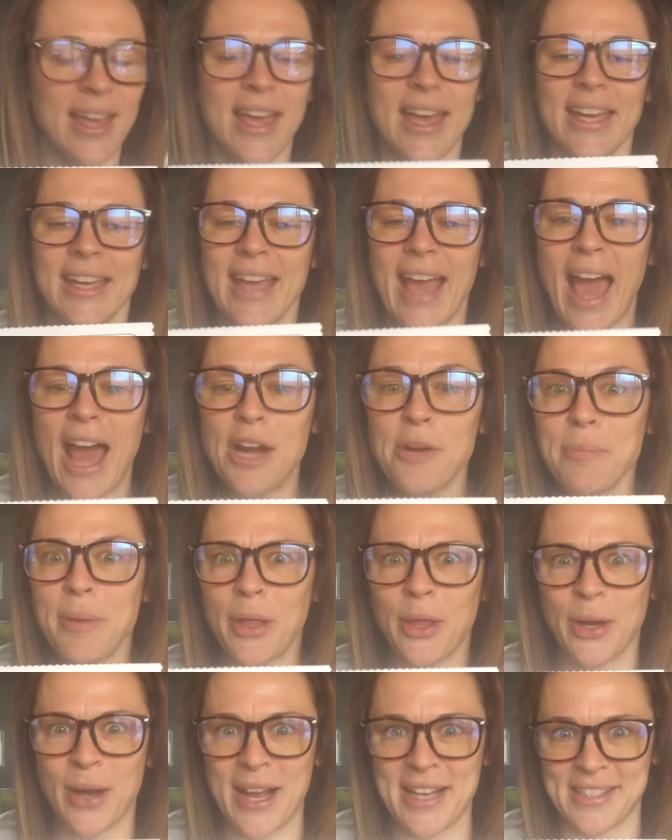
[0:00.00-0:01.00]

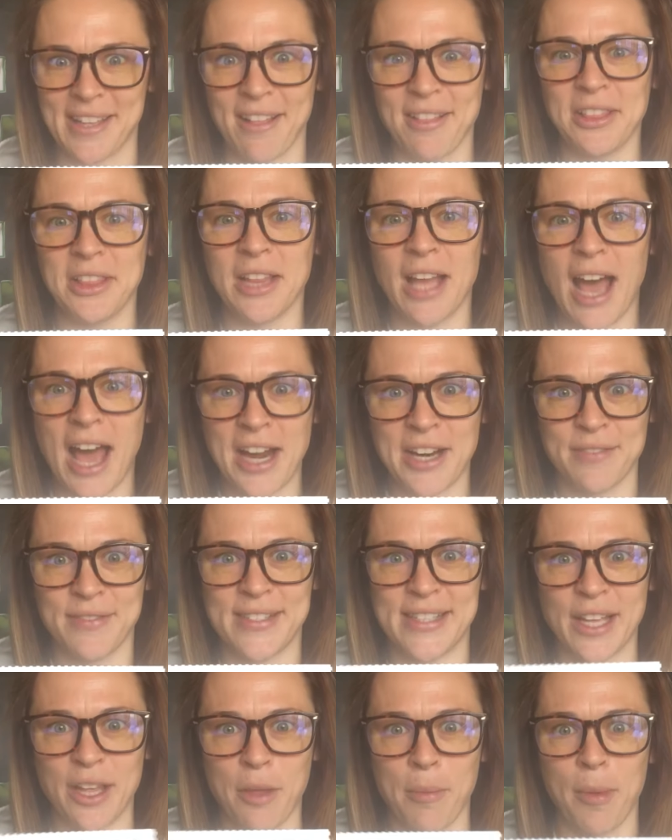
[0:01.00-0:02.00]
Caterpillar has a lot of
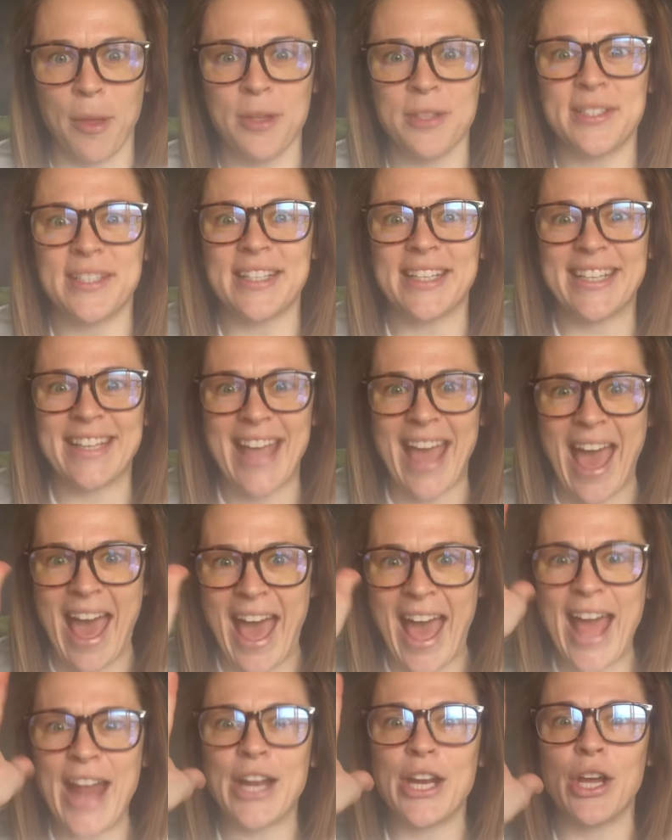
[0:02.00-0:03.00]
syllables.
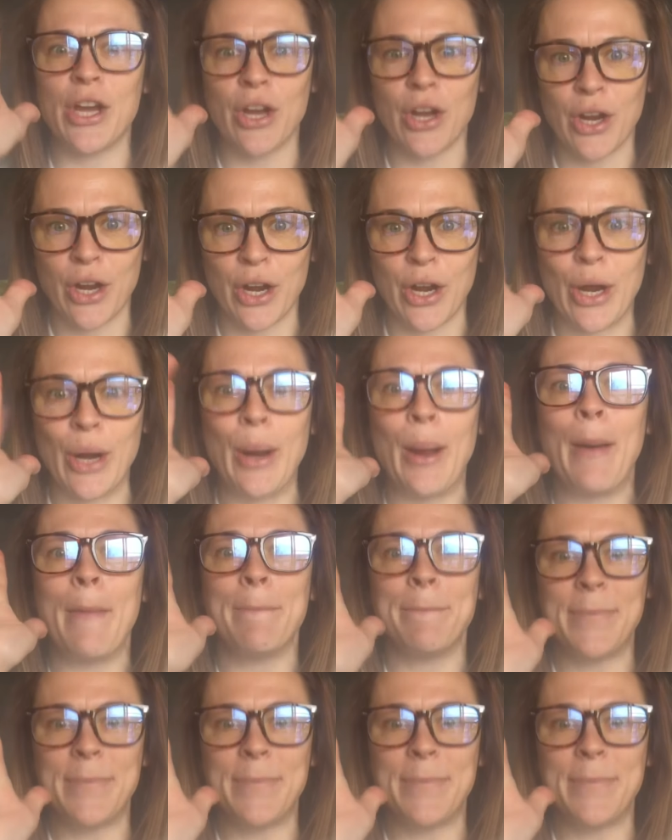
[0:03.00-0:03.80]
Cat-er-pillar.